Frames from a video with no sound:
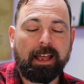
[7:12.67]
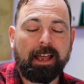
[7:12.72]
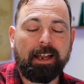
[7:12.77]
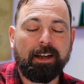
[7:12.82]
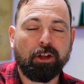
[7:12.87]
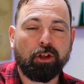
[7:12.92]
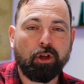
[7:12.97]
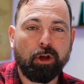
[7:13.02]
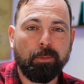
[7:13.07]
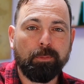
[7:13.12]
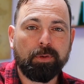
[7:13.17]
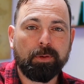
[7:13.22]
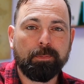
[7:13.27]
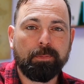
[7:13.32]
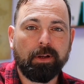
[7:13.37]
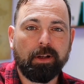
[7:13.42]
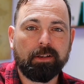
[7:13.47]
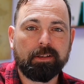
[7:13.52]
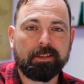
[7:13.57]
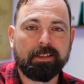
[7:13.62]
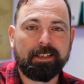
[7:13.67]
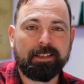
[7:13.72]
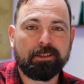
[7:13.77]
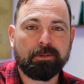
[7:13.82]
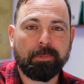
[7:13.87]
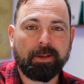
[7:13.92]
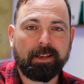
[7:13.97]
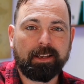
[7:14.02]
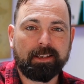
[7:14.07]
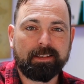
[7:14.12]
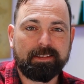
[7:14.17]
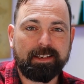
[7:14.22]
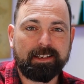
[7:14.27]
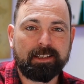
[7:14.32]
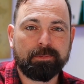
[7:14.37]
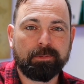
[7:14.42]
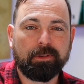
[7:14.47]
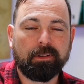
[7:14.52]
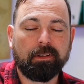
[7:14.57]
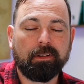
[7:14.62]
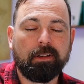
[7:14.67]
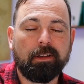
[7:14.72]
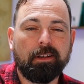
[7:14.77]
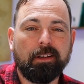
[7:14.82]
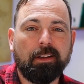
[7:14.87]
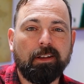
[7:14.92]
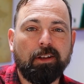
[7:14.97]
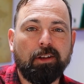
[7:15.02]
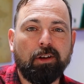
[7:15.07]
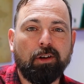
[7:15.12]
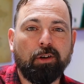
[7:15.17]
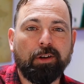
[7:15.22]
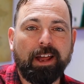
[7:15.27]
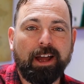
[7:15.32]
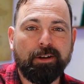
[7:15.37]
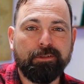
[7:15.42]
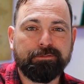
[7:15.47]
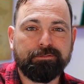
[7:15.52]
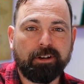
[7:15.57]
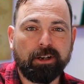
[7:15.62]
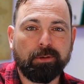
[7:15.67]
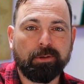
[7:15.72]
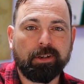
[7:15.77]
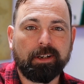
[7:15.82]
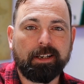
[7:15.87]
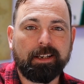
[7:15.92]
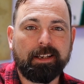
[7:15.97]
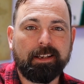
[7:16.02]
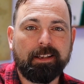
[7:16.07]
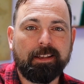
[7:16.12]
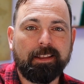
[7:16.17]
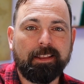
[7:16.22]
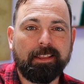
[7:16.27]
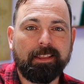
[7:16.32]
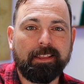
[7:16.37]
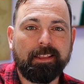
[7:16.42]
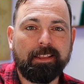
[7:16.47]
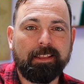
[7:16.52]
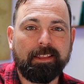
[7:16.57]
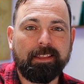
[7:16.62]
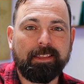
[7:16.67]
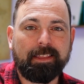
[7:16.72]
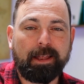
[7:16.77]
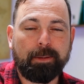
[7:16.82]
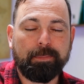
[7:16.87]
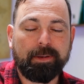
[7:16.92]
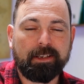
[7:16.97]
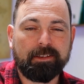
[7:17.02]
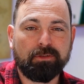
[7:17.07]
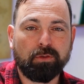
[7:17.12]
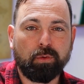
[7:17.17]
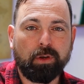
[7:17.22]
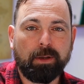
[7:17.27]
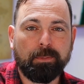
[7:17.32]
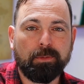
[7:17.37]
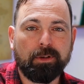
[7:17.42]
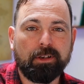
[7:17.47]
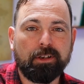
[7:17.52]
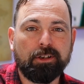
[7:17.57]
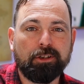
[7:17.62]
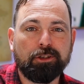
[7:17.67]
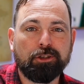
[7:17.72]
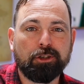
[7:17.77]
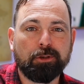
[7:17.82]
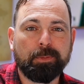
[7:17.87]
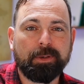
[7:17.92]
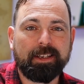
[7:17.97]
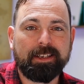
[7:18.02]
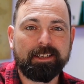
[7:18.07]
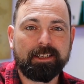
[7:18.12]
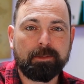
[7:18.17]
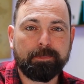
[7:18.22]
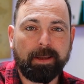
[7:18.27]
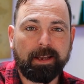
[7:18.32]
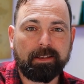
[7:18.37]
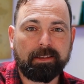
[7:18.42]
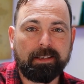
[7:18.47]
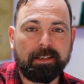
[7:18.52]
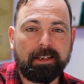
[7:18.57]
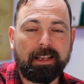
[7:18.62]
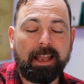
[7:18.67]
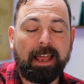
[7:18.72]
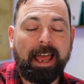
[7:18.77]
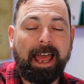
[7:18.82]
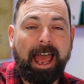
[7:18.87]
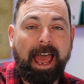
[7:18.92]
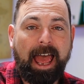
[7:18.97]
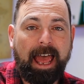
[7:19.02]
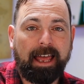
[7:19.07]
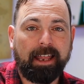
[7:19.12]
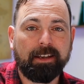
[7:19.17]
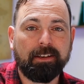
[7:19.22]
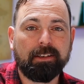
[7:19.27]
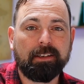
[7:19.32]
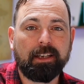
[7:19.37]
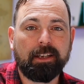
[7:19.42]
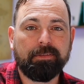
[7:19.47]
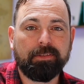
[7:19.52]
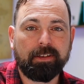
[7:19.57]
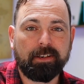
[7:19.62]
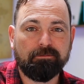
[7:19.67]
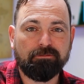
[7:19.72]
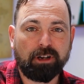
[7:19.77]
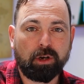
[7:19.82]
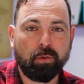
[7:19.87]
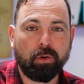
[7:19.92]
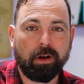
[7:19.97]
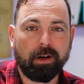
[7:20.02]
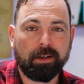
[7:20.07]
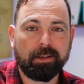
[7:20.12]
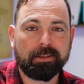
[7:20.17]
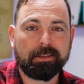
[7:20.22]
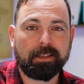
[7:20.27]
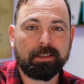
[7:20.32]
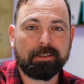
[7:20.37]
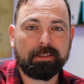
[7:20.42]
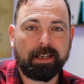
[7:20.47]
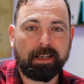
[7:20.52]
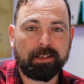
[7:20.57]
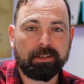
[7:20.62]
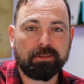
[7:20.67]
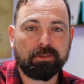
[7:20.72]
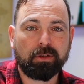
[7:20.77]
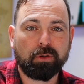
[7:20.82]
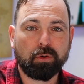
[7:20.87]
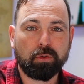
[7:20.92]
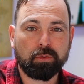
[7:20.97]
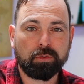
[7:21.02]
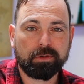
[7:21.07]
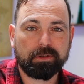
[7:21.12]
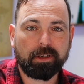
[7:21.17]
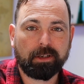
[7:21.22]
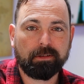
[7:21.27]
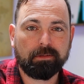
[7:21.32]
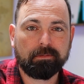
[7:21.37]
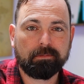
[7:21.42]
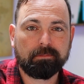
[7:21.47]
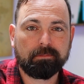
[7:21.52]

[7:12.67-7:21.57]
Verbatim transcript: and a competent person needs to make an assessment on how frequently that piece of equipment should be inspected and if it requires a test also.